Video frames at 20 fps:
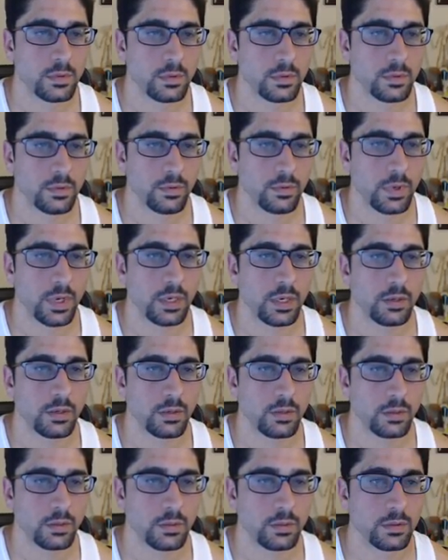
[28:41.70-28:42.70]
Let's growl.
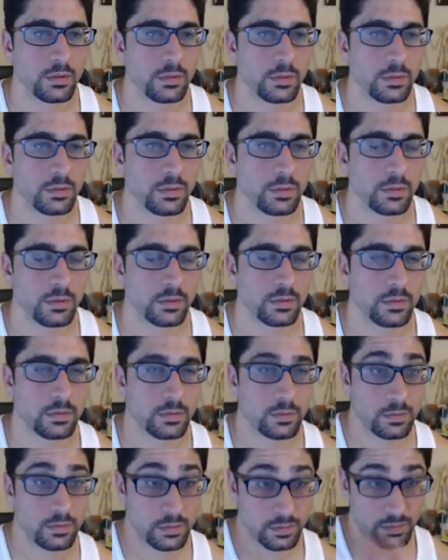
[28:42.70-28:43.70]

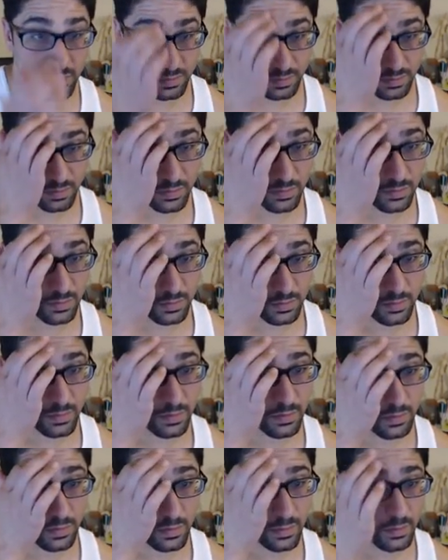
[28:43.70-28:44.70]
Tackle's a really, really,
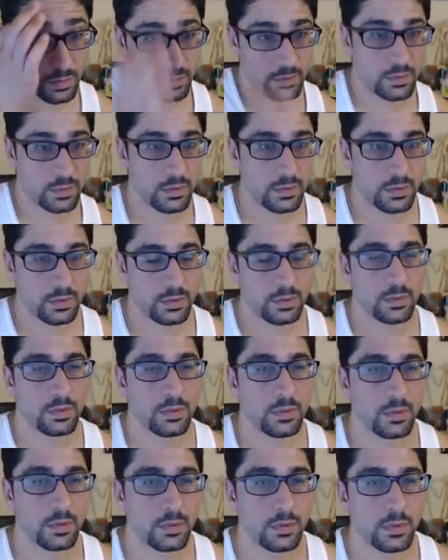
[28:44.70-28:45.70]
really weak one, Daddy.
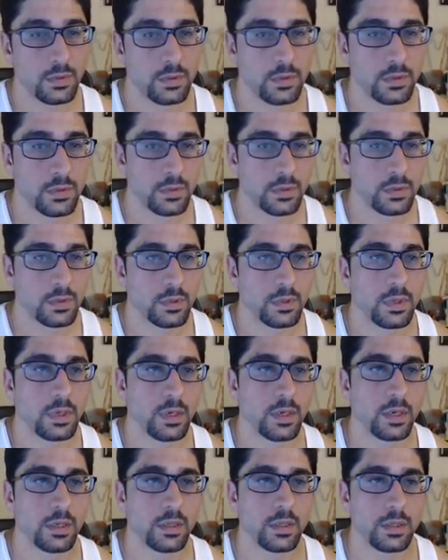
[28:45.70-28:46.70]

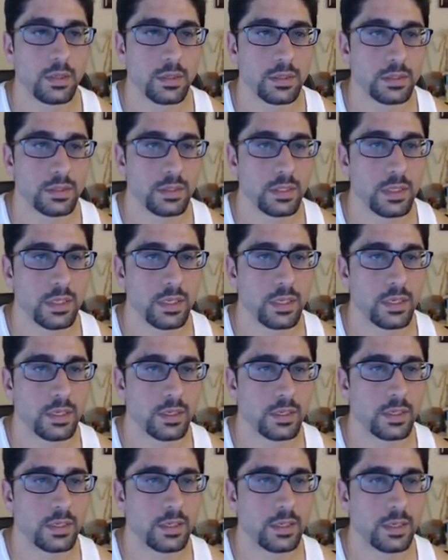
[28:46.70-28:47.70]
Alright, let's let
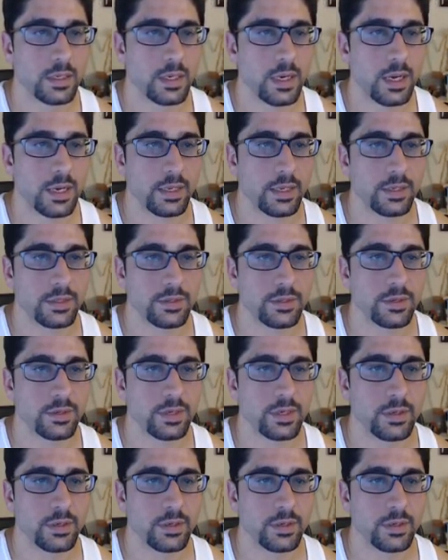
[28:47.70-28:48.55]
Kai get a turn now.